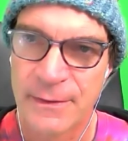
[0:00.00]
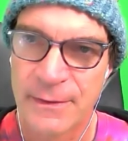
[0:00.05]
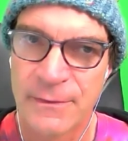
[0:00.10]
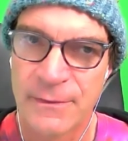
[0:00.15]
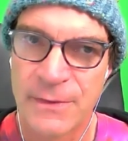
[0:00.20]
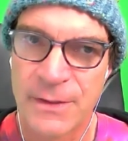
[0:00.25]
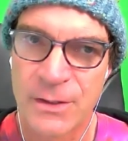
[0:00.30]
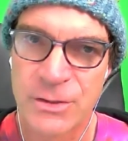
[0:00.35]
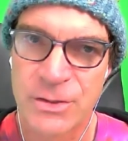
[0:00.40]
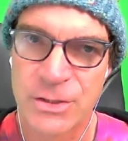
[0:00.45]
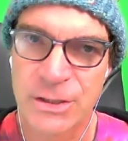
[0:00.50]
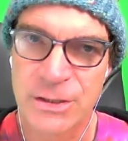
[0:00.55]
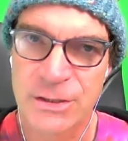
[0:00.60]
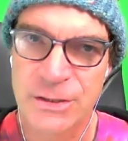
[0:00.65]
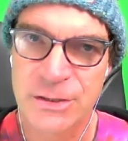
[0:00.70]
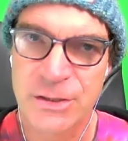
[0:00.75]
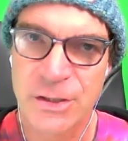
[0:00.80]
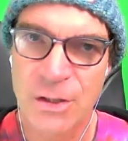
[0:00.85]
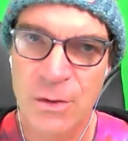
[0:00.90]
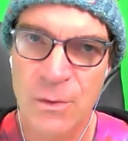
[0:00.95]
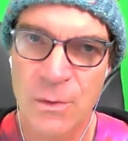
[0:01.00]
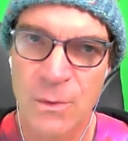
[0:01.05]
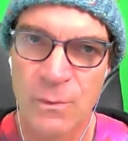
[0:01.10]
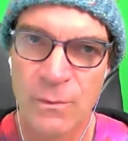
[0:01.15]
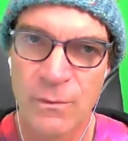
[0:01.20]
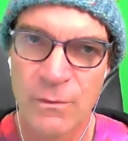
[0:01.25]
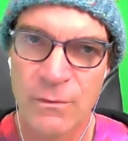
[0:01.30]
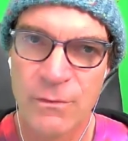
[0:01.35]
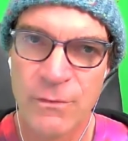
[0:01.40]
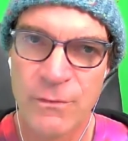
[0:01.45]
They're just so
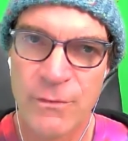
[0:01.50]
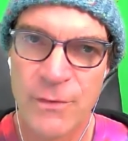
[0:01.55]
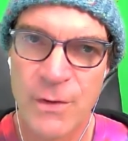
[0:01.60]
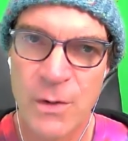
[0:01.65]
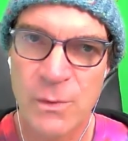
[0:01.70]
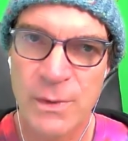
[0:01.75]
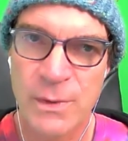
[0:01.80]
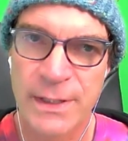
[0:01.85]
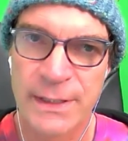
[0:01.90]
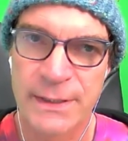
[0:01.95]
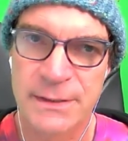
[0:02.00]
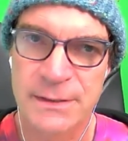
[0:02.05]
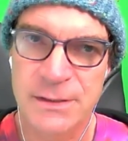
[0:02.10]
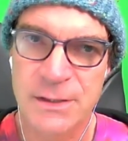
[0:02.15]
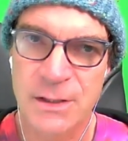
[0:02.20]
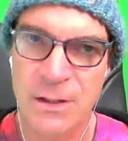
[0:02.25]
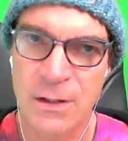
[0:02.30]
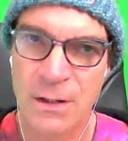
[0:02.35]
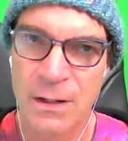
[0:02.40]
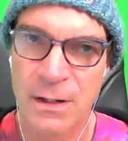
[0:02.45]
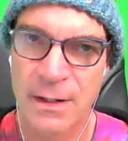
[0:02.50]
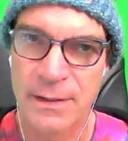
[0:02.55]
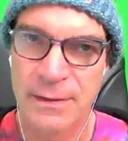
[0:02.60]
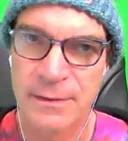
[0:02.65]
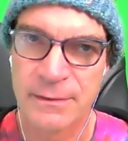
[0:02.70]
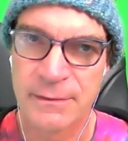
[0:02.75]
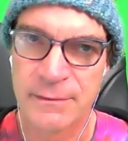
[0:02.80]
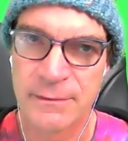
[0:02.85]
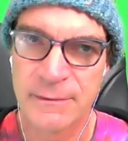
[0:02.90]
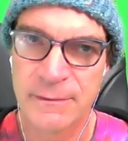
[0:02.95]
focused
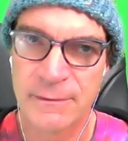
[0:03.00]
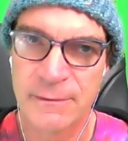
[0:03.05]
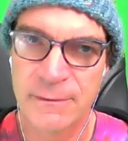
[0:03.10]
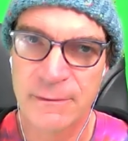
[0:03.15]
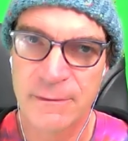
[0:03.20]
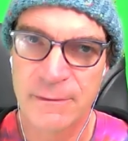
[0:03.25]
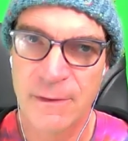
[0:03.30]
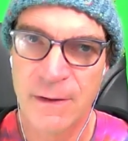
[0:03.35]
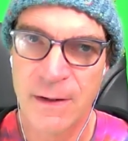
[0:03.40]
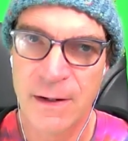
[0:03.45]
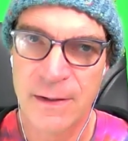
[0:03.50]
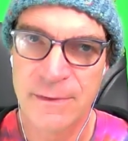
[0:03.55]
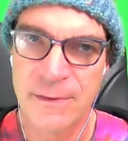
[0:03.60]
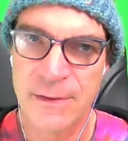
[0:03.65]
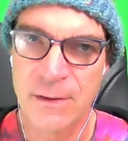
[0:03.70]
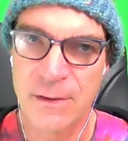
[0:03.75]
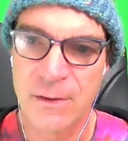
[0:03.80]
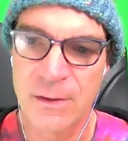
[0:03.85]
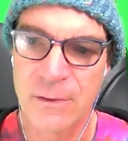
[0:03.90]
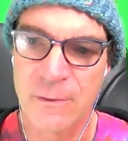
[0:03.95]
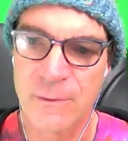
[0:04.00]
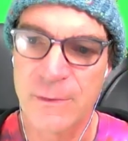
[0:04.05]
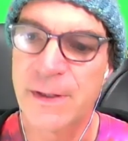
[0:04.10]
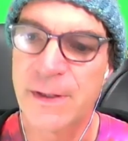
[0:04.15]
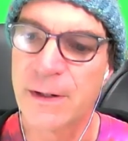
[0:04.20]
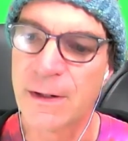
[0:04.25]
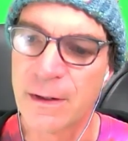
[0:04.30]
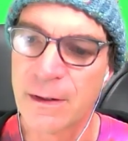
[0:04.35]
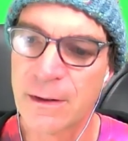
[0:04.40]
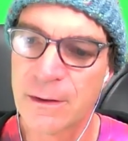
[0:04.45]
on their
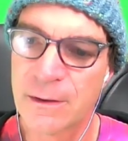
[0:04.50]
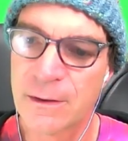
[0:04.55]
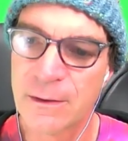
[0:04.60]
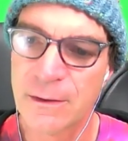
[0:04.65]
career.